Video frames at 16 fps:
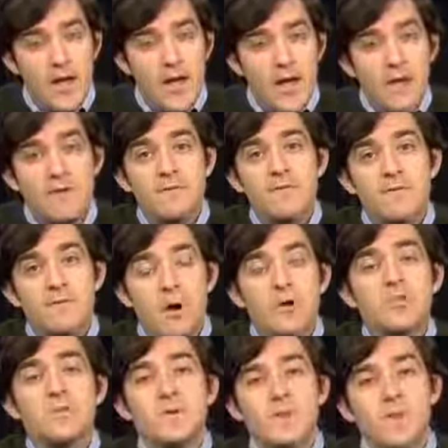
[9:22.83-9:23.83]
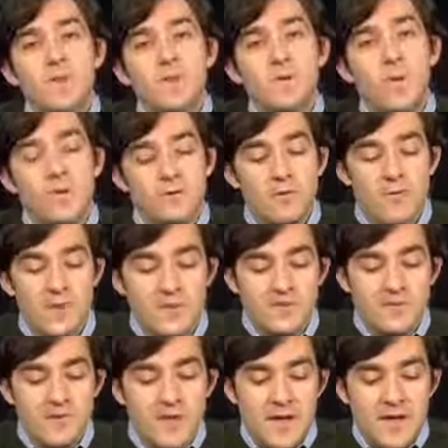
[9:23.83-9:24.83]
And ultimately, one of the things
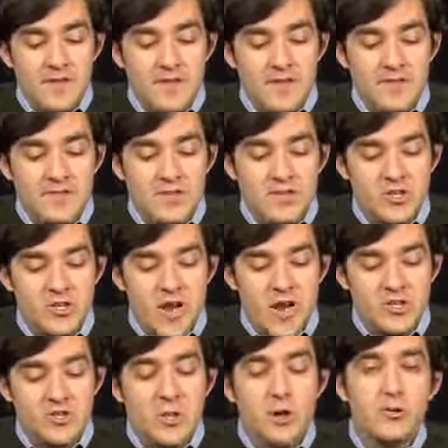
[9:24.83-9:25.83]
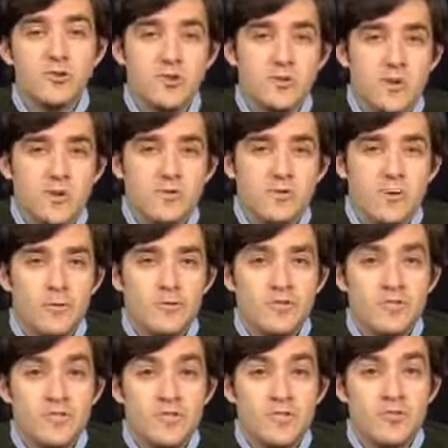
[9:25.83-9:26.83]
that the Alien and Sedition Acts also
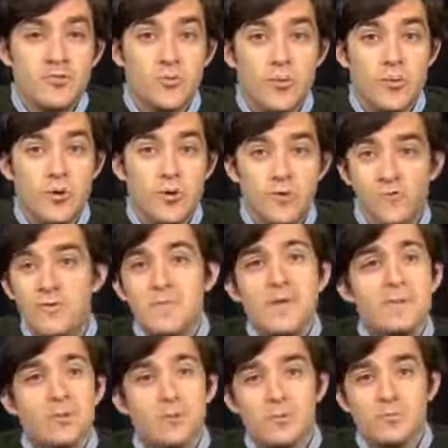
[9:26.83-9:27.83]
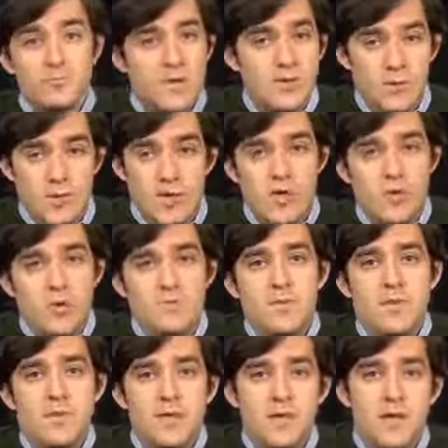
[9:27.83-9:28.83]
reinforces is the role of the people like you and
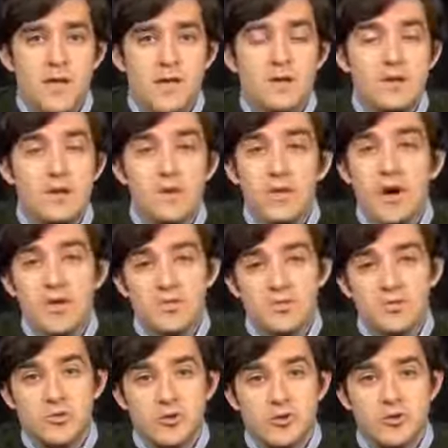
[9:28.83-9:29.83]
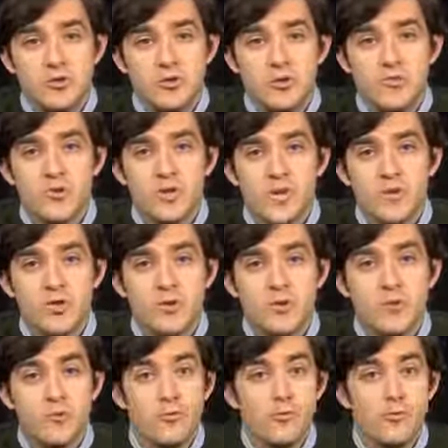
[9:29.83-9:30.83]
me, in constitutional interpretation
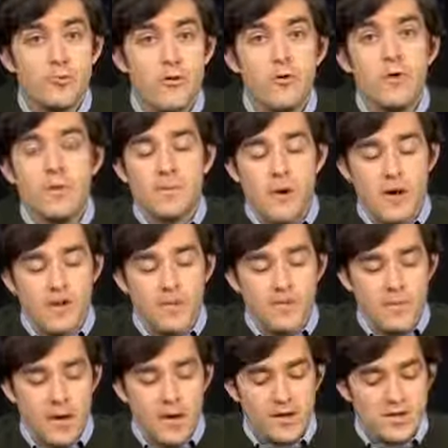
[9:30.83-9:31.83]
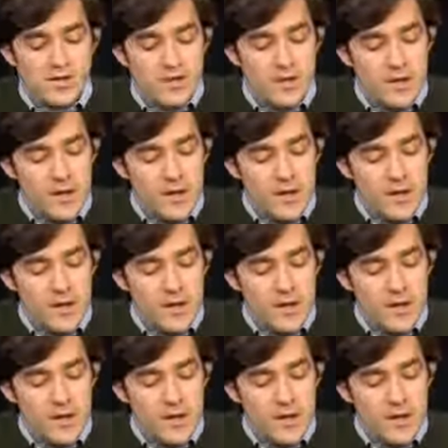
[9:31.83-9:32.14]
through the voting box.